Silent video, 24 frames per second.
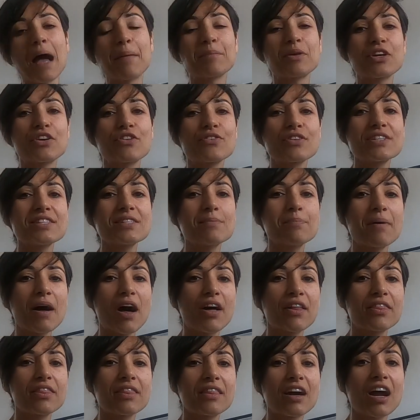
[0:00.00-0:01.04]
I'm curious
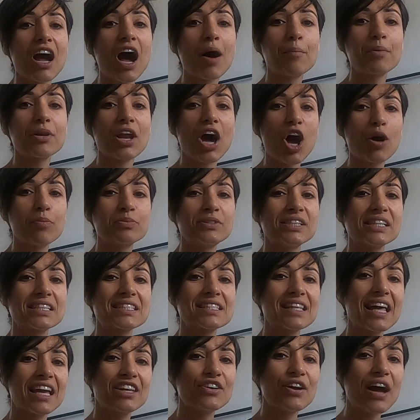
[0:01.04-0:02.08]
about the common
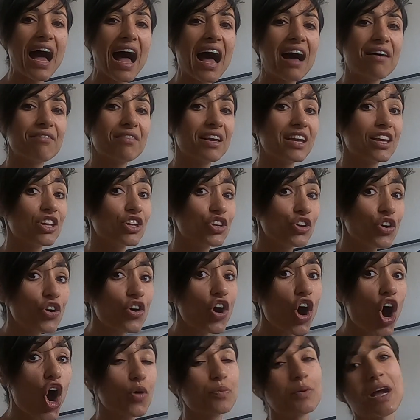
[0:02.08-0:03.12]
objects that you have in
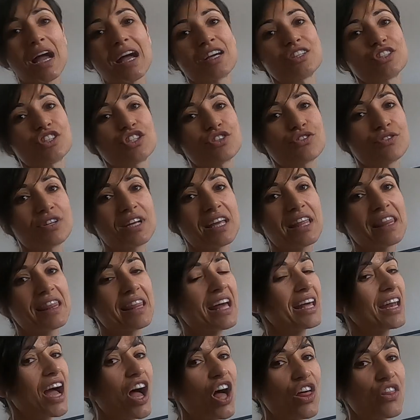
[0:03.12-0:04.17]
your home country
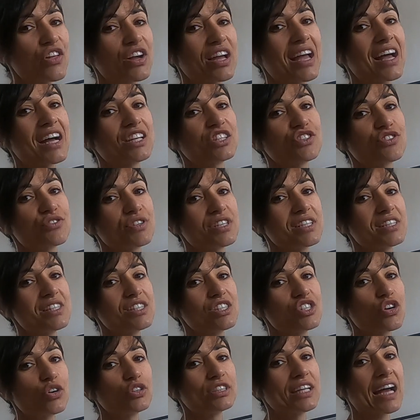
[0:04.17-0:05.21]
that other countries
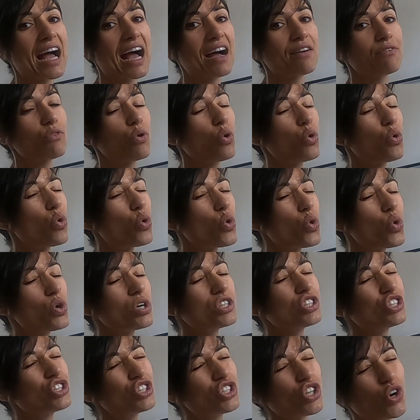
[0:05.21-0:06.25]
don't have
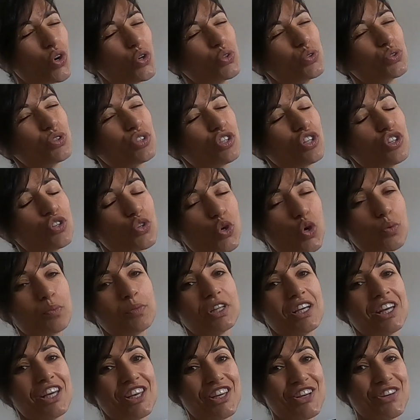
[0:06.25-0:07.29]
or don't
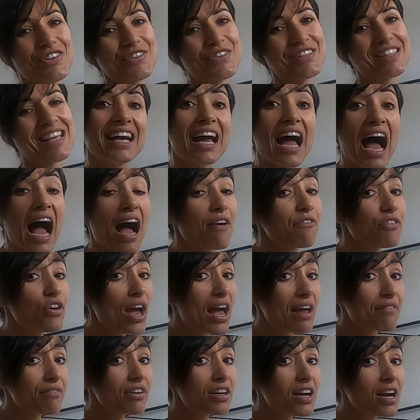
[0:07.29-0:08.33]
normally use. Have you
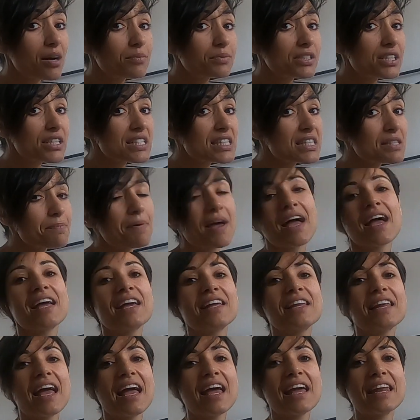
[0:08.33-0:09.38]
ever come to
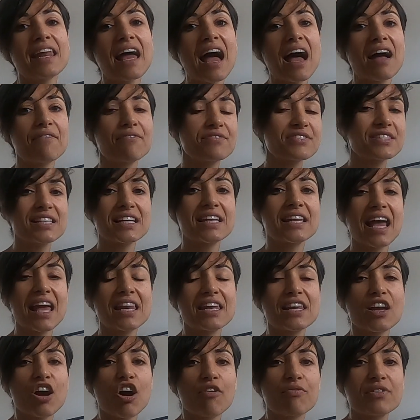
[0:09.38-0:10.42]
Spain and have seen
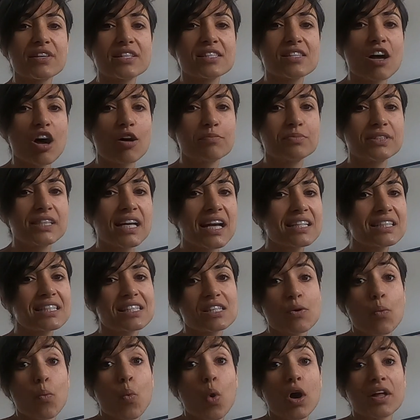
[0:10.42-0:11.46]
any of these
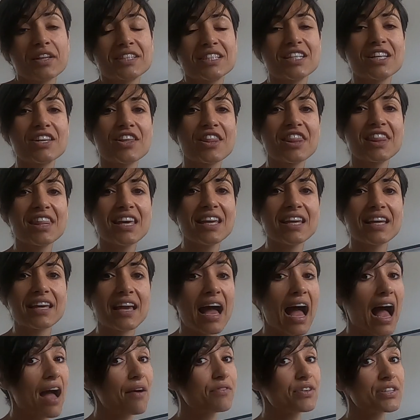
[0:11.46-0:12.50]
objects? What do you
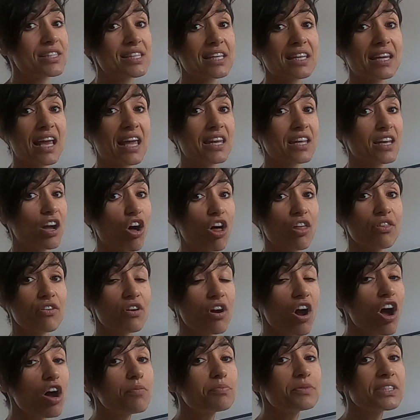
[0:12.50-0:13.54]
think? Have you seen any
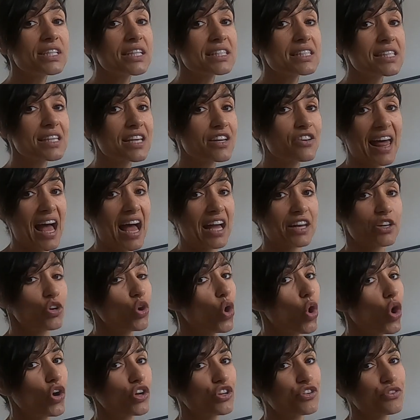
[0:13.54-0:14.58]
other objects that
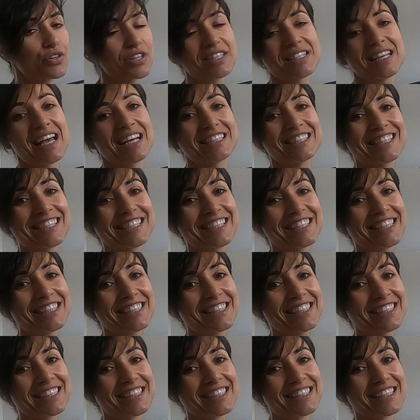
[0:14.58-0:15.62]
caught your
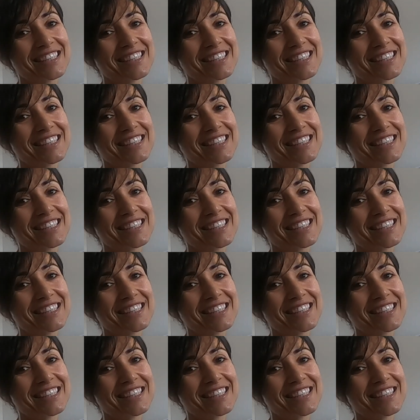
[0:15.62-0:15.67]
attention?